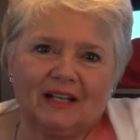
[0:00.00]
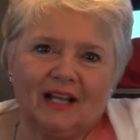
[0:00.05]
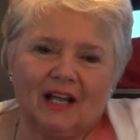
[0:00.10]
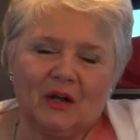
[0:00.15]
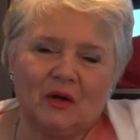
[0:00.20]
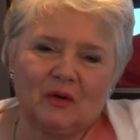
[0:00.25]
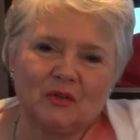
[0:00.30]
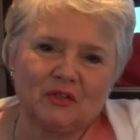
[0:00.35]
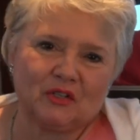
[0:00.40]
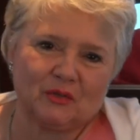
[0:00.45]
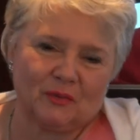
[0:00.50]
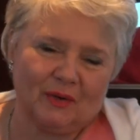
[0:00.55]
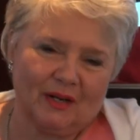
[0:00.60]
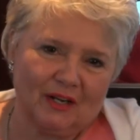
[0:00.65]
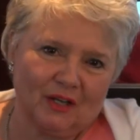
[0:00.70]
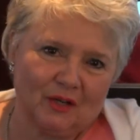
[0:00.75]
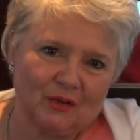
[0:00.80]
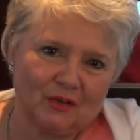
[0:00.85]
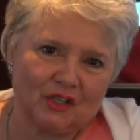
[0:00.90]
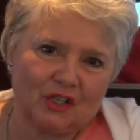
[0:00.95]
I host a
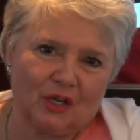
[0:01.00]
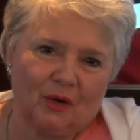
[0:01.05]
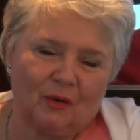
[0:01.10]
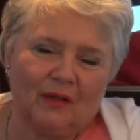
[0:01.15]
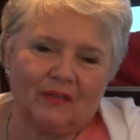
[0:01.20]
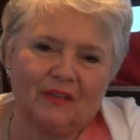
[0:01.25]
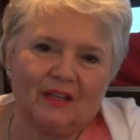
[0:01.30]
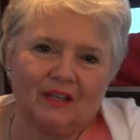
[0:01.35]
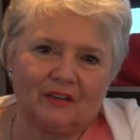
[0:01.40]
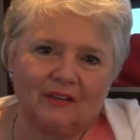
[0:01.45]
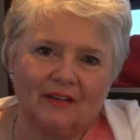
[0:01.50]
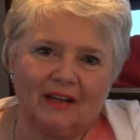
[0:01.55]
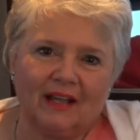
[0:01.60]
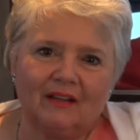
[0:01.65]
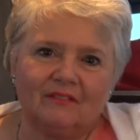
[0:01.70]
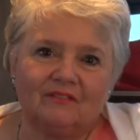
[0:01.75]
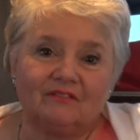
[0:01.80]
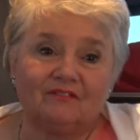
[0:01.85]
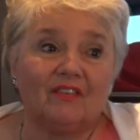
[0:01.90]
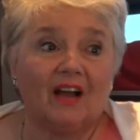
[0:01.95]
radio show on the
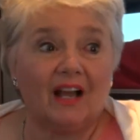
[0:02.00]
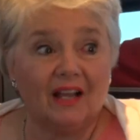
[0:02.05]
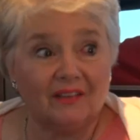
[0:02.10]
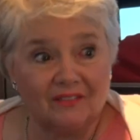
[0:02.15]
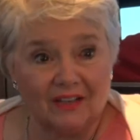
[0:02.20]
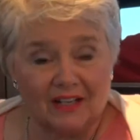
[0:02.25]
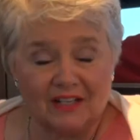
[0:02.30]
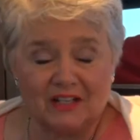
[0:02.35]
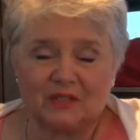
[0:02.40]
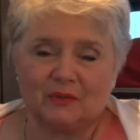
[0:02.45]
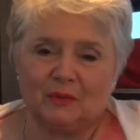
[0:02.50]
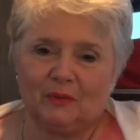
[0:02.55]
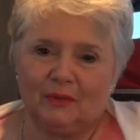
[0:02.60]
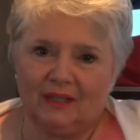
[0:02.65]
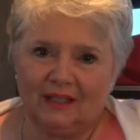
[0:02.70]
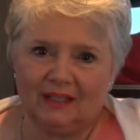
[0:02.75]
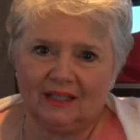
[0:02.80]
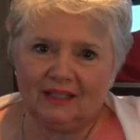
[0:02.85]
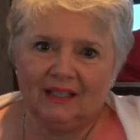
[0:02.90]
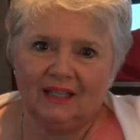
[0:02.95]
internet 5 nights a
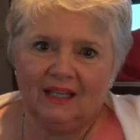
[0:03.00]
week.